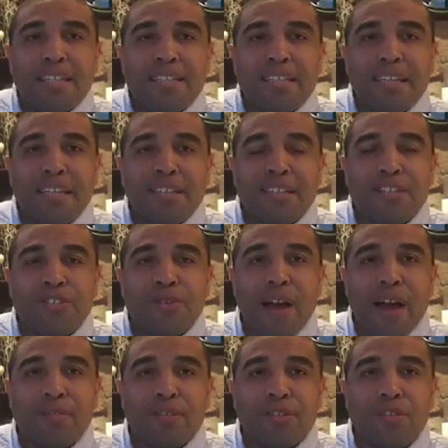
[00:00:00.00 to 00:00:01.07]
things that you
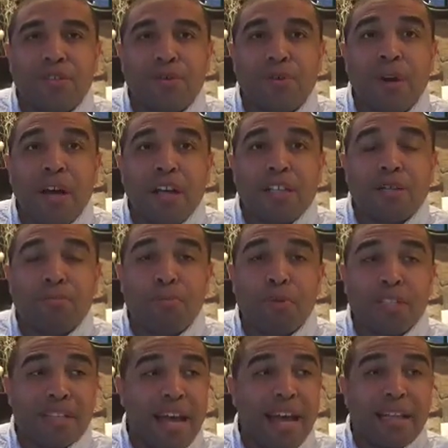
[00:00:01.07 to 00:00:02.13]
have to do to
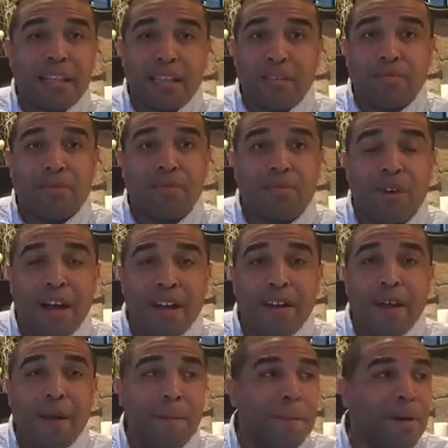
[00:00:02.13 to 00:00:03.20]
protect them, right?
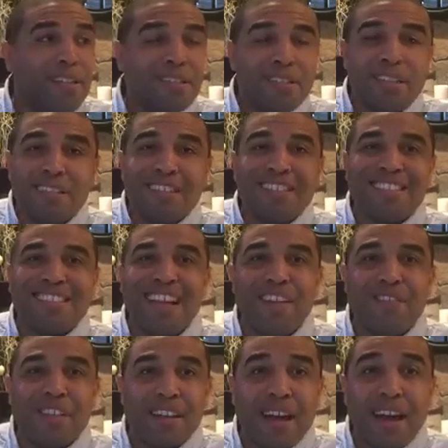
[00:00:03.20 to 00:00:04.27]
My son is
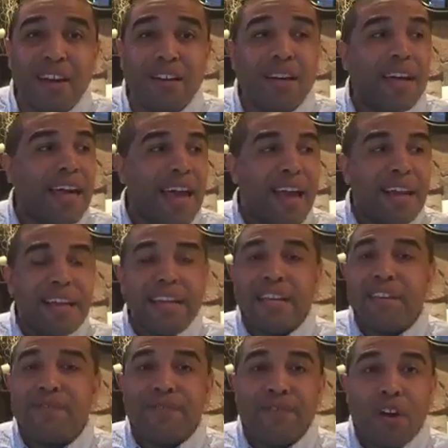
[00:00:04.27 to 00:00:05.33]
7 now, and he
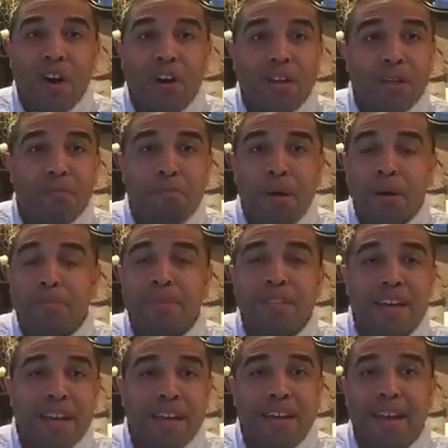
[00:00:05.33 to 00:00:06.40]
can fall and bump his
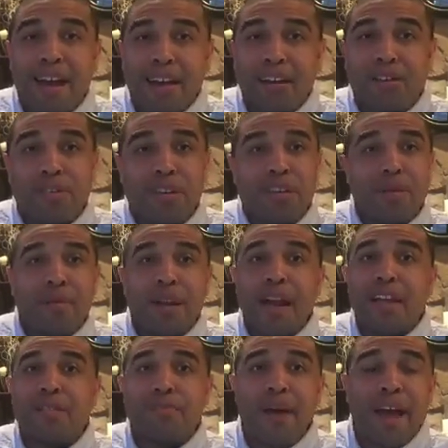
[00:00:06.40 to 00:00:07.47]
head, and I can go get him an
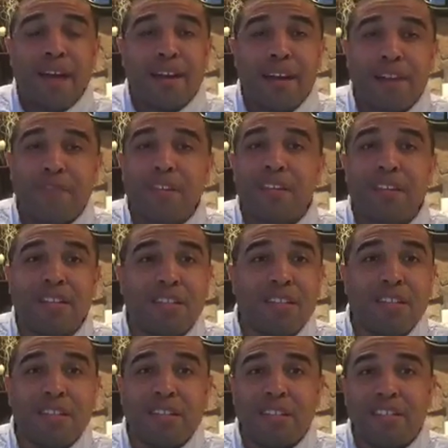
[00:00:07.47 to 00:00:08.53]
ice pack, and everything's
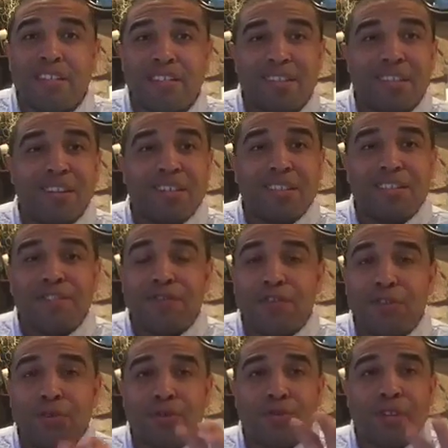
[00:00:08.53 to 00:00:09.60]
good. His skull is
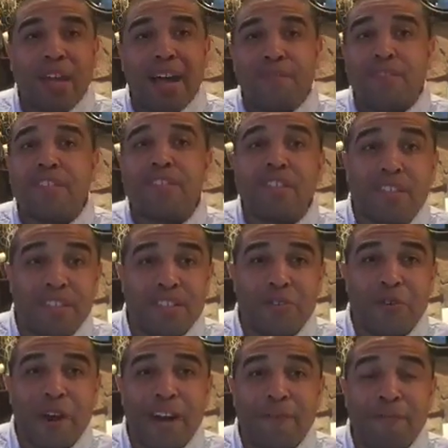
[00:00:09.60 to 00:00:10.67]
fused, life is good,
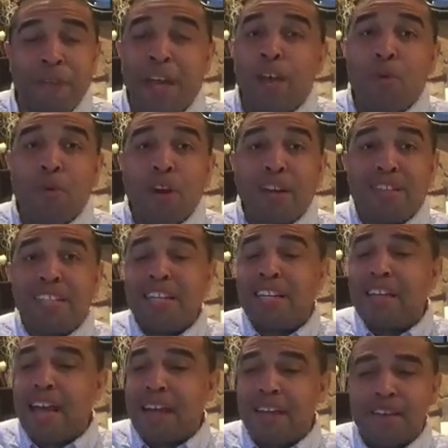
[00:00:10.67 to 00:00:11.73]
right? Whereas if
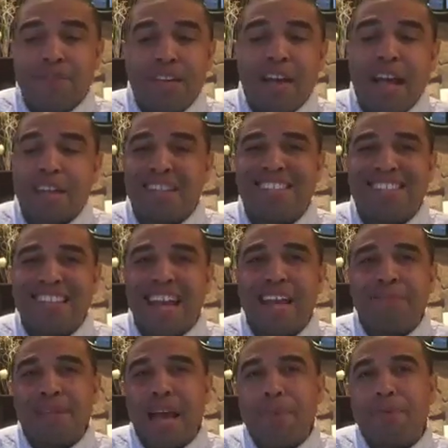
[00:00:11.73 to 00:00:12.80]
he had the
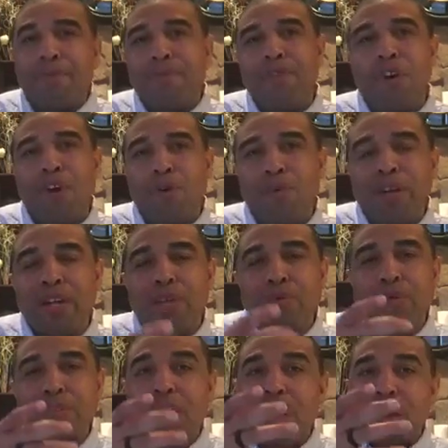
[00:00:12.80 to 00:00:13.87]
same type of fall when he
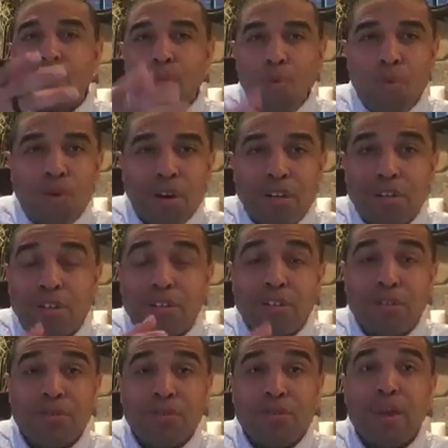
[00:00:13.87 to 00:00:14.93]
was 1 or
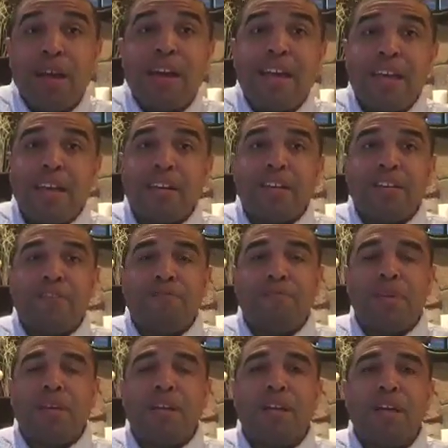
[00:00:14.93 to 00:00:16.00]
2, it could have
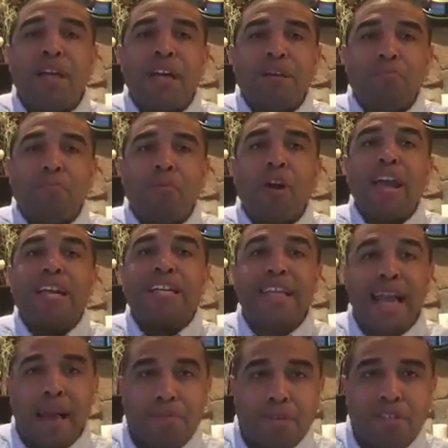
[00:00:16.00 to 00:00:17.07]
been brain
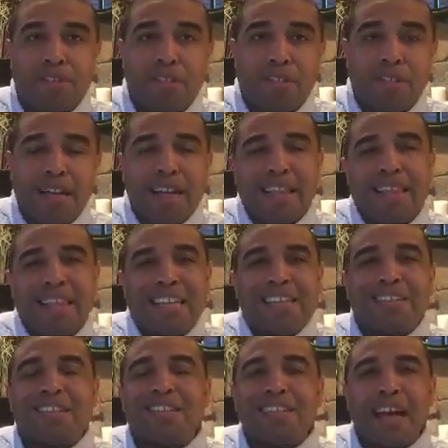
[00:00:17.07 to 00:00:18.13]
damaging. These
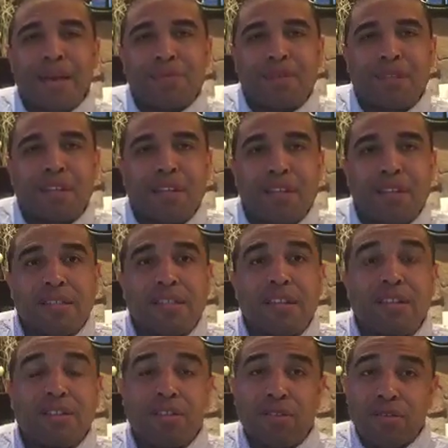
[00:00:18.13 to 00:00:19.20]
are the types of things that
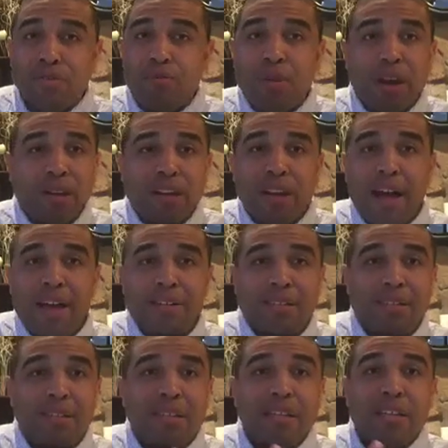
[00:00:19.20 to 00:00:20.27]
you recognize as
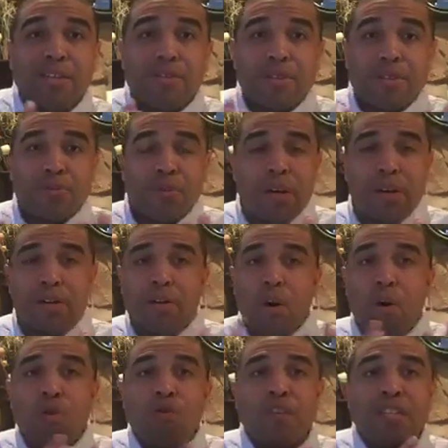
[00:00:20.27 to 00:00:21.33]
a leader as well
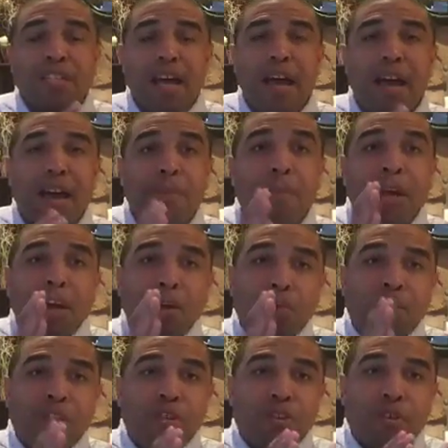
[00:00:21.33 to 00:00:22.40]
over time,
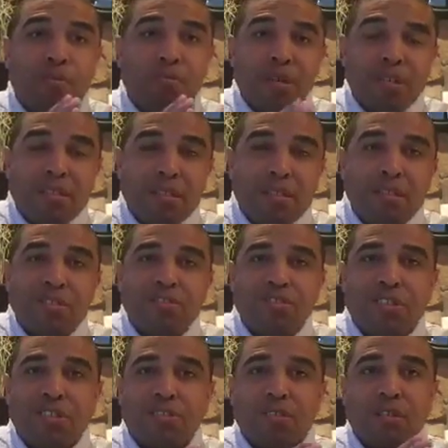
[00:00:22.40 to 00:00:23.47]
when your business is
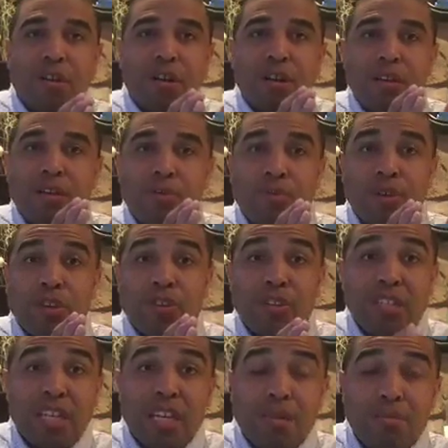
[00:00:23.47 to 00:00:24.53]
just starting or when your
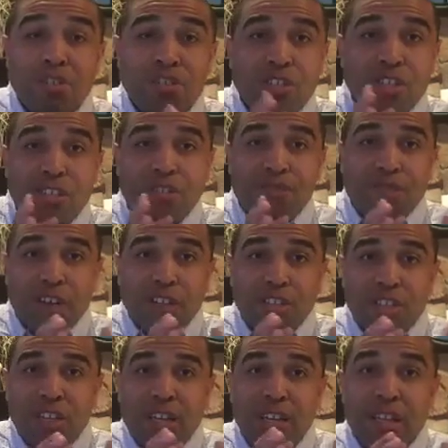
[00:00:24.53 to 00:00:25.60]
team is just
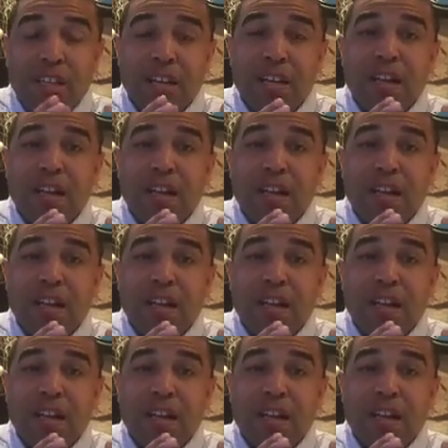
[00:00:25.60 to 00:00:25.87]
functioning and